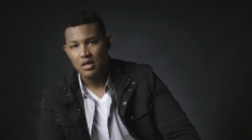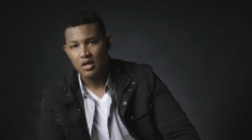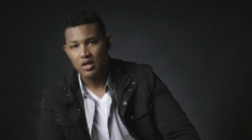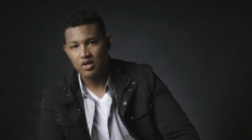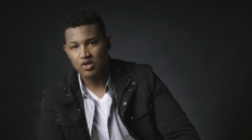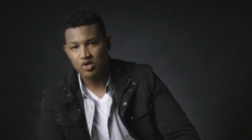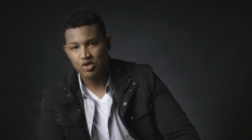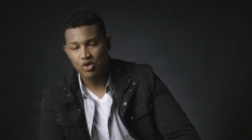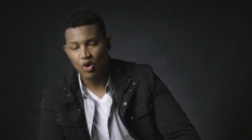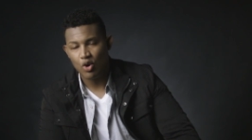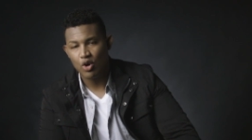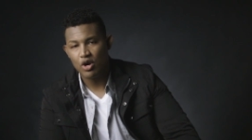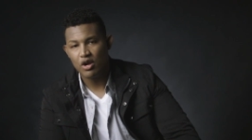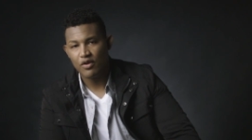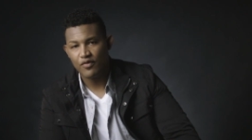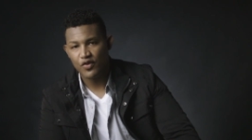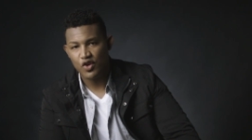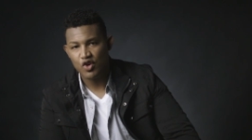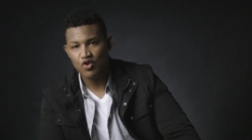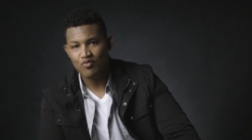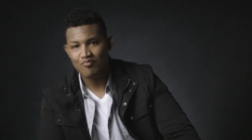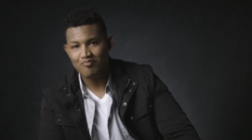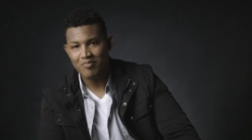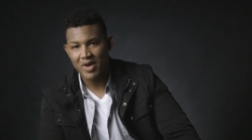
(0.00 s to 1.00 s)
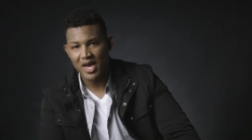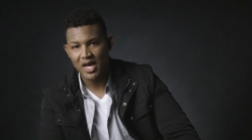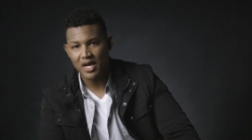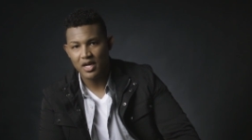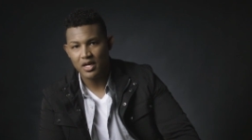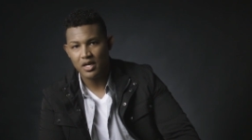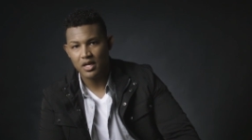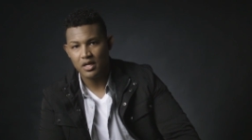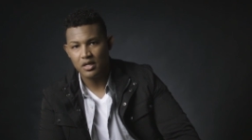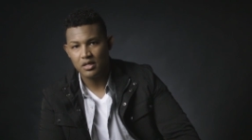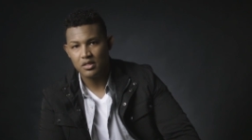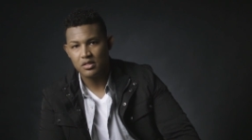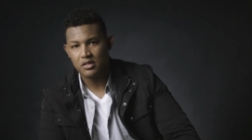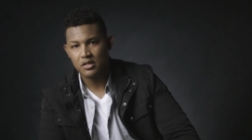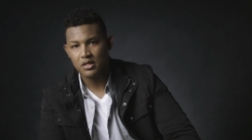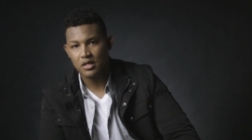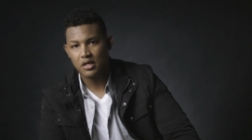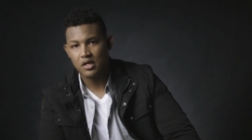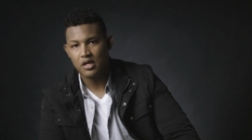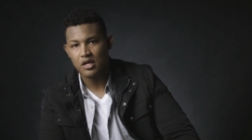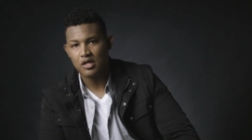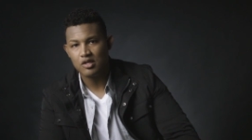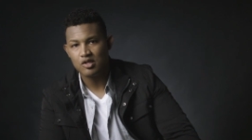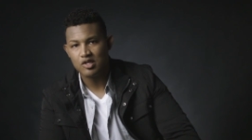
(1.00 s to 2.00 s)
a story of humanity's
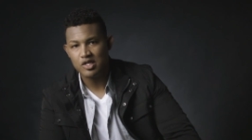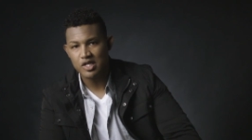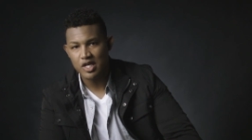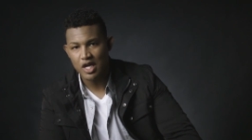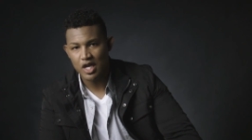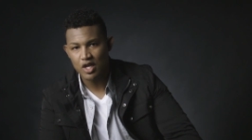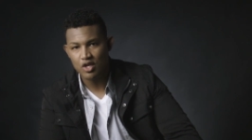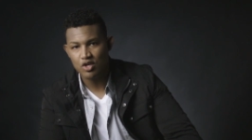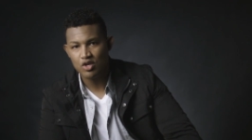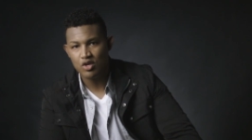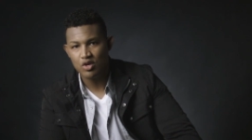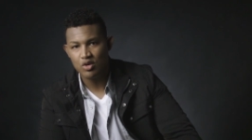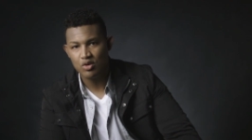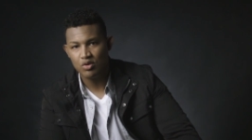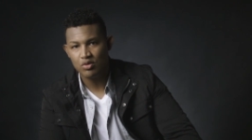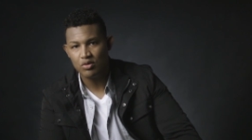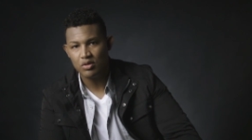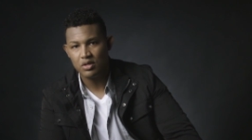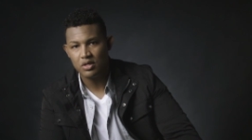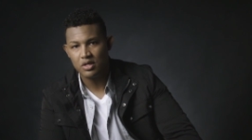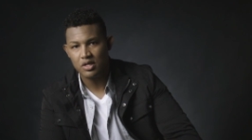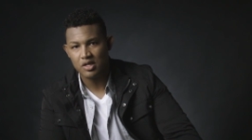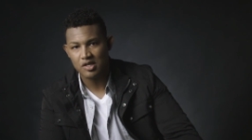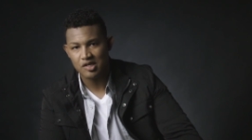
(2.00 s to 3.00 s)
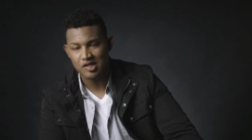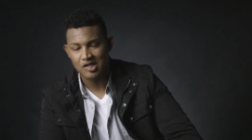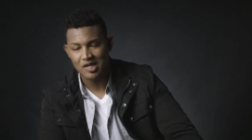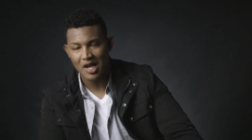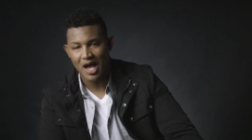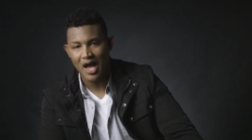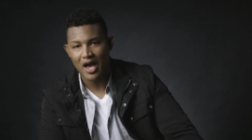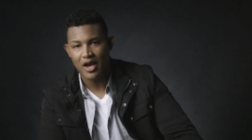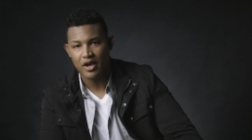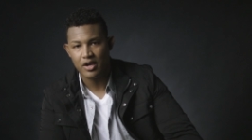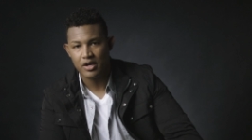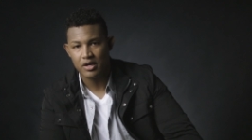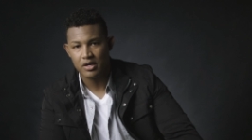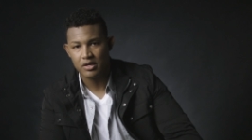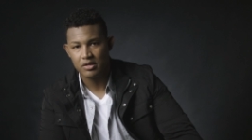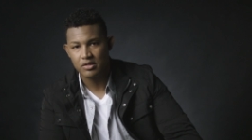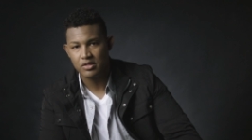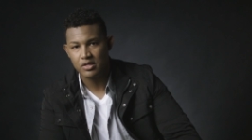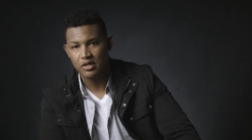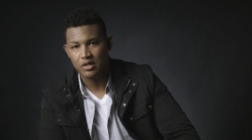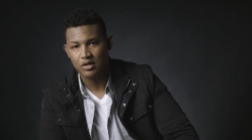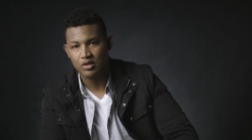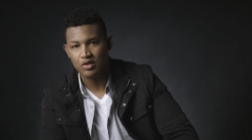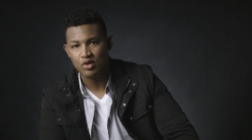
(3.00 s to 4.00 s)
continued desire
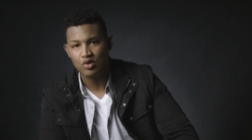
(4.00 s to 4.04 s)
to